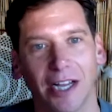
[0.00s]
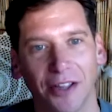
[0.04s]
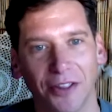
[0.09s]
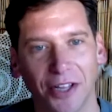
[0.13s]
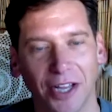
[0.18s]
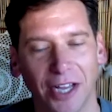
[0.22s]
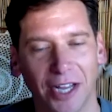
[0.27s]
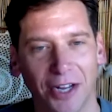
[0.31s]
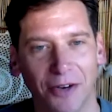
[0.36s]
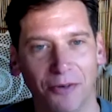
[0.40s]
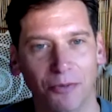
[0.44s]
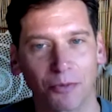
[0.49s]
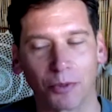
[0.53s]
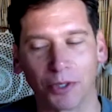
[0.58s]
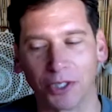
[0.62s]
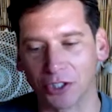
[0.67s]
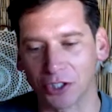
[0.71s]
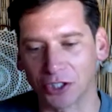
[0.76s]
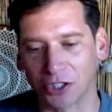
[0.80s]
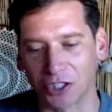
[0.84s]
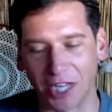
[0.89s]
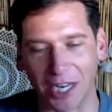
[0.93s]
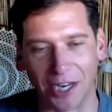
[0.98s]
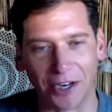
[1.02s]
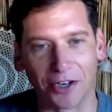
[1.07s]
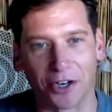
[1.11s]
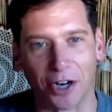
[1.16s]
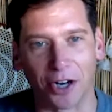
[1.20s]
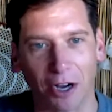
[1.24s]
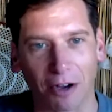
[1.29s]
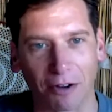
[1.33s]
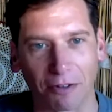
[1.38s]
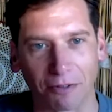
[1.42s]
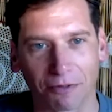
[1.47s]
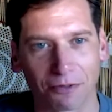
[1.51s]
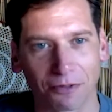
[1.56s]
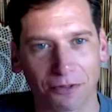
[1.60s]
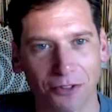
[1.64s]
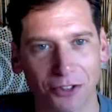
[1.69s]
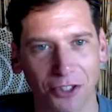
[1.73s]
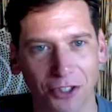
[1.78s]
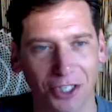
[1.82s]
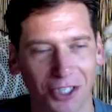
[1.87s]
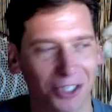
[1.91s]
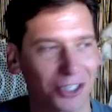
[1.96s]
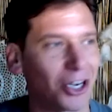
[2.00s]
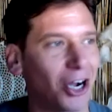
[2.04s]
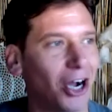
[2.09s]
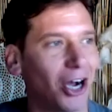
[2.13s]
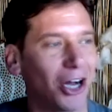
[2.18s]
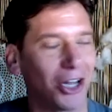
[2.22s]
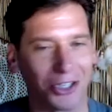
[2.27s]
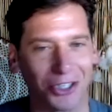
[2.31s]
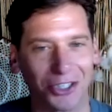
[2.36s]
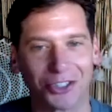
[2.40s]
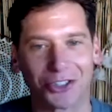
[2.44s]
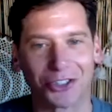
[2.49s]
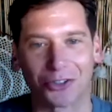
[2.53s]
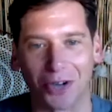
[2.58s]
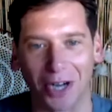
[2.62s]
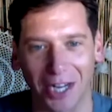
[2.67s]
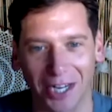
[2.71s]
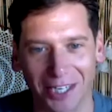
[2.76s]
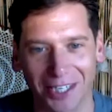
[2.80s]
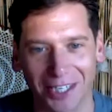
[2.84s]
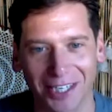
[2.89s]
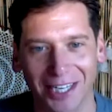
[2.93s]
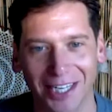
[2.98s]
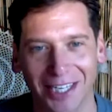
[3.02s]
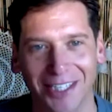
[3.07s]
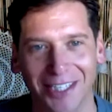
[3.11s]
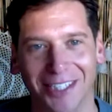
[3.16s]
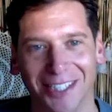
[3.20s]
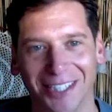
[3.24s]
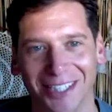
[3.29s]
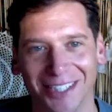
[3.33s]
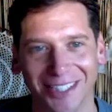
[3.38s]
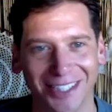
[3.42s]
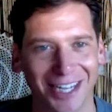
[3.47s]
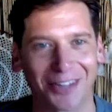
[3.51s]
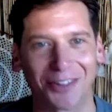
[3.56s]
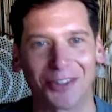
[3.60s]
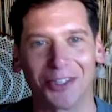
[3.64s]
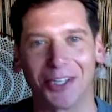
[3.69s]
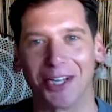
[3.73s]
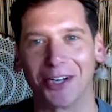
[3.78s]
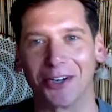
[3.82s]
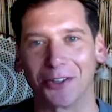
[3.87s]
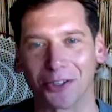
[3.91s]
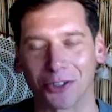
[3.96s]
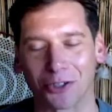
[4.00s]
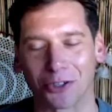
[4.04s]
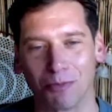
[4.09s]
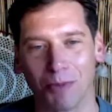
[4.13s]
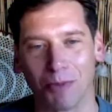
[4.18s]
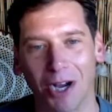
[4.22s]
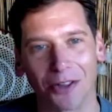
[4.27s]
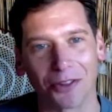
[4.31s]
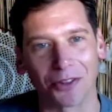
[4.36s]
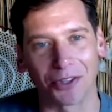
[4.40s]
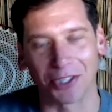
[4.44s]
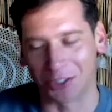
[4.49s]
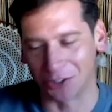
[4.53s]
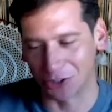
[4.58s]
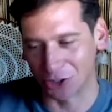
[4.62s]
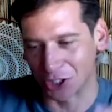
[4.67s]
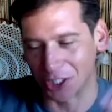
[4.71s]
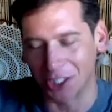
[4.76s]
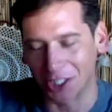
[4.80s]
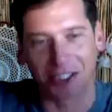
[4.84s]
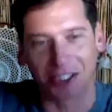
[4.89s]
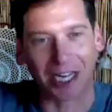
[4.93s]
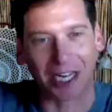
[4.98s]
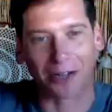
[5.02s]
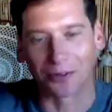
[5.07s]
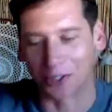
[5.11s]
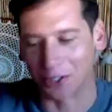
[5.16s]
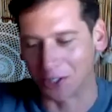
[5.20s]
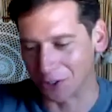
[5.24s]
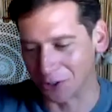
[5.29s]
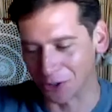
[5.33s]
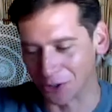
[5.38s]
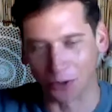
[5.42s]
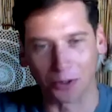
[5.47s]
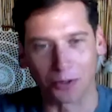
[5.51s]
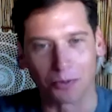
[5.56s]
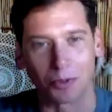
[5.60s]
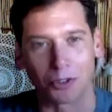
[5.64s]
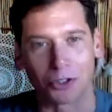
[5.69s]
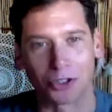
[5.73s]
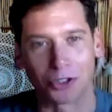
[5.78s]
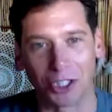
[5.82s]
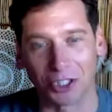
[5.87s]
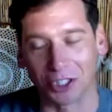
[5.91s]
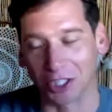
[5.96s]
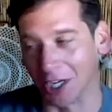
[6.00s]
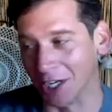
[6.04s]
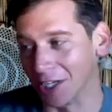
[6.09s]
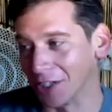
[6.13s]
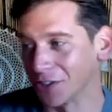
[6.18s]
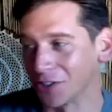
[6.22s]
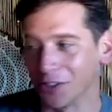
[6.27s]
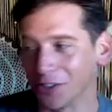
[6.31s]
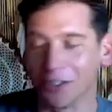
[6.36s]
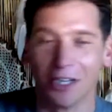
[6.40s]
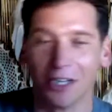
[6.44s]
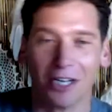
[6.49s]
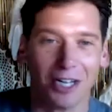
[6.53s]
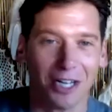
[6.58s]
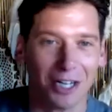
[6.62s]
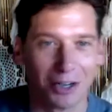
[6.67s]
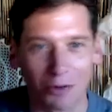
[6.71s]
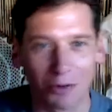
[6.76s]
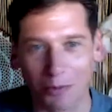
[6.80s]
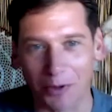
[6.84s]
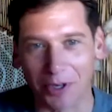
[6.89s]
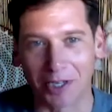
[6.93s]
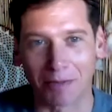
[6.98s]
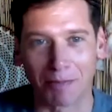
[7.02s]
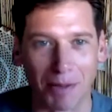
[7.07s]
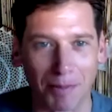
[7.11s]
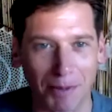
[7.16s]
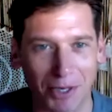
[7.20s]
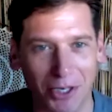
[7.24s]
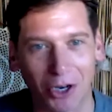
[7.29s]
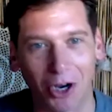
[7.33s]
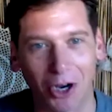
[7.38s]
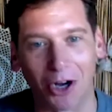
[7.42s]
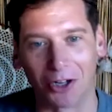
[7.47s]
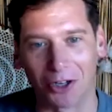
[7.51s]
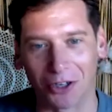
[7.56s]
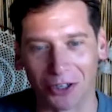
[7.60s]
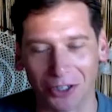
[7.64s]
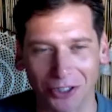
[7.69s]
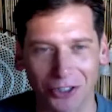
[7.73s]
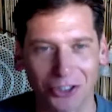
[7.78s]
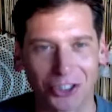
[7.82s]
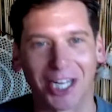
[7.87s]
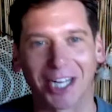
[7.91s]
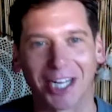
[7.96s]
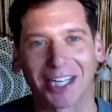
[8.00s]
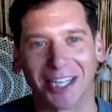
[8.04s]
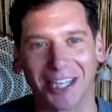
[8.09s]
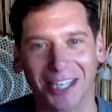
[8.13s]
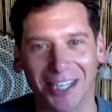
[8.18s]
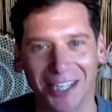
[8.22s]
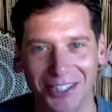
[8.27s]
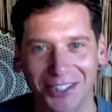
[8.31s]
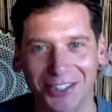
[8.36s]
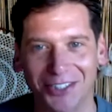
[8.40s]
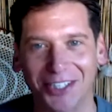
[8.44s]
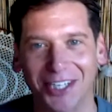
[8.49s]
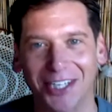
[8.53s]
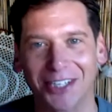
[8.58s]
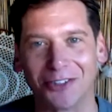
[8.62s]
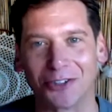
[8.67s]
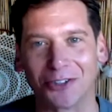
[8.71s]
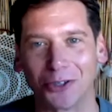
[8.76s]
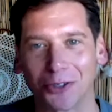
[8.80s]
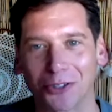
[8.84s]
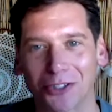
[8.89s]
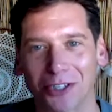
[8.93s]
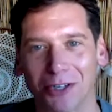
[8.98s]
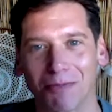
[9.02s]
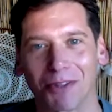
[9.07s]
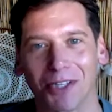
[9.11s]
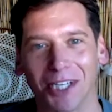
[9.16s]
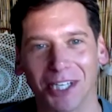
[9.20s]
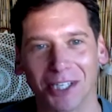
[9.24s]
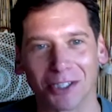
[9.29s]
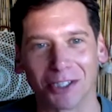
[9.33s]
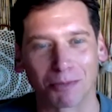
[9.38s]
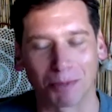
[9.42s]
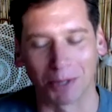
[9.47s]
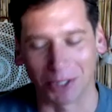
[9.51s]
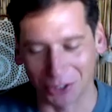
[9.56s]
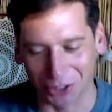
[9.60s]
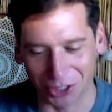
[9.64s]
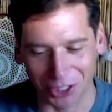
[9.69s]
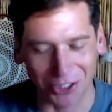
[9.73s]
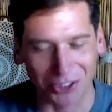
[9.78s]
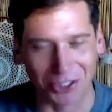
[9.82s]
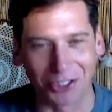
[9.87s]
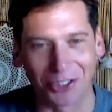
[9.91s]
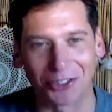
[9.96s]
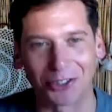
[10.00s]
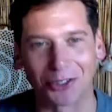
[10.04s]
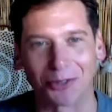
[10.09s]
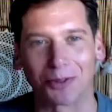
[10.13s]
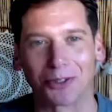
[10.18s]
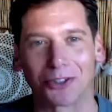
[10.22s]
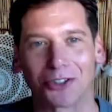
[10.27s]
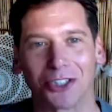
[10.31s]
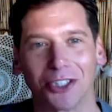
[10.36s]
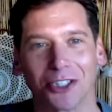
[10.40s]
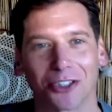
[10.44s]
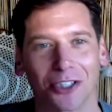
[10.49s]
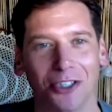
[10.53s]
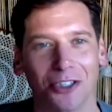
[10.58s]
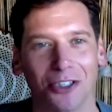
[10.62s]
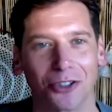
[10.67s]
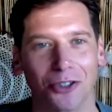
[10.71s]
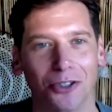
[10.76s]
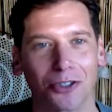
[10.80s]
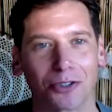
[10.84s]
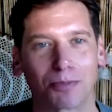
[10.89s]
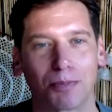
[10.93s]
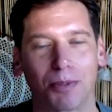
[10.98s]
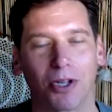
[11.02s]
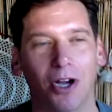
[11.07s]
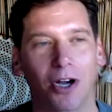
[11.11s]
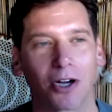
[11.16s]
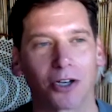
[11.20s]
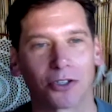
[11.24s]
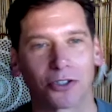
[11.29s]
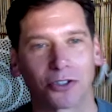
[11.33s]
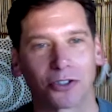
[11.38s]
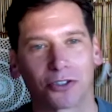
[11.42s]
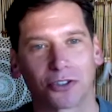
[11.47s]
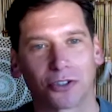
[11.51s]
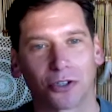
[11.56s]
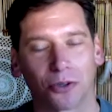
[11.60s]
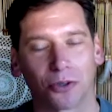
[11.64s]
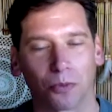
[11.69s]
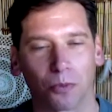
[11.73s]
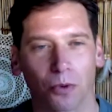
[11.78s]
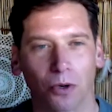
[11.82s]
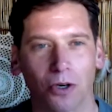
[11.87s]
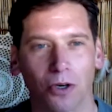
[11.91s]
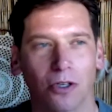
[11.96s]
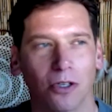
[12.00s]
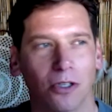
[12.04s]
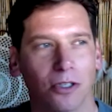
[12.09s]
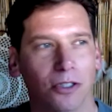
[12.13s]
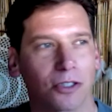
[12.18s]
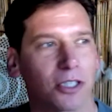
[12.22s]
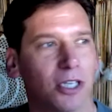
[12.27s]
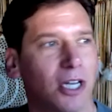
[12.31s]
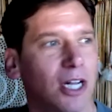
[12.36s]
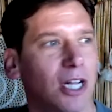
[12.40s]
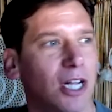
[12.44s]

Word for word: Then we send it off to college, right? At, at the end of this month, and she's out there doing what she does. And we can maybe call her and check in and, and do some things, but she's going to do what she's going to do is belongs to the world.